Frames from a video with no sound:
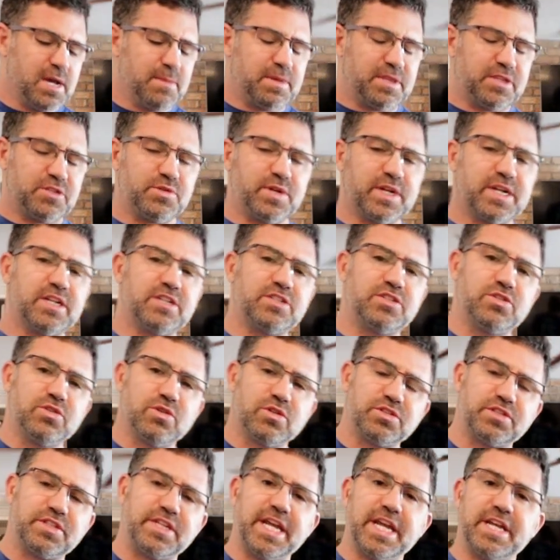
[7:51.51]
But the trigger's
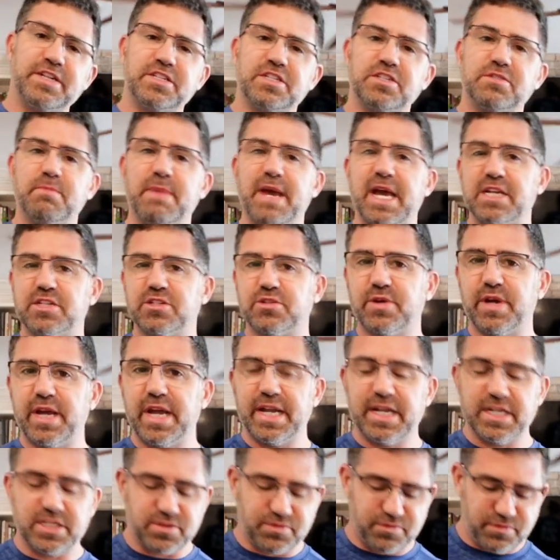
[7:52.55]
dual stage. It's match
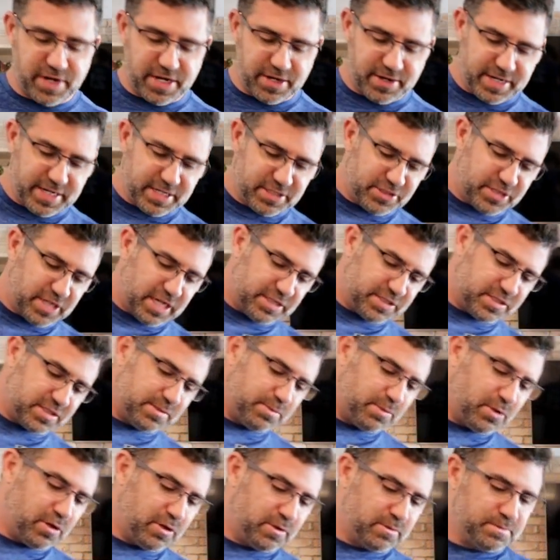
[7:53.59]
grade. It's very
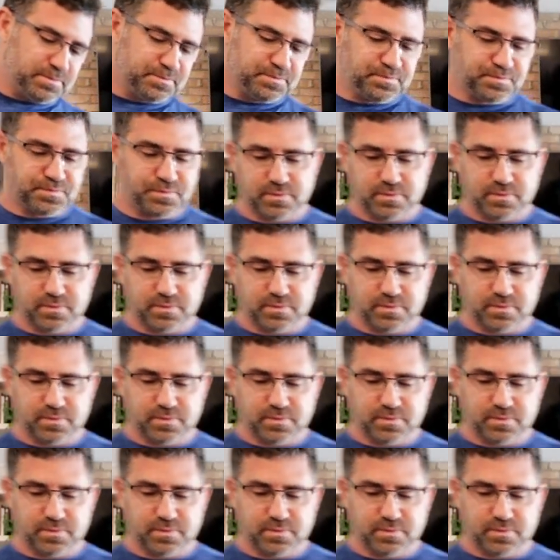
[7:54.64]
adjustable.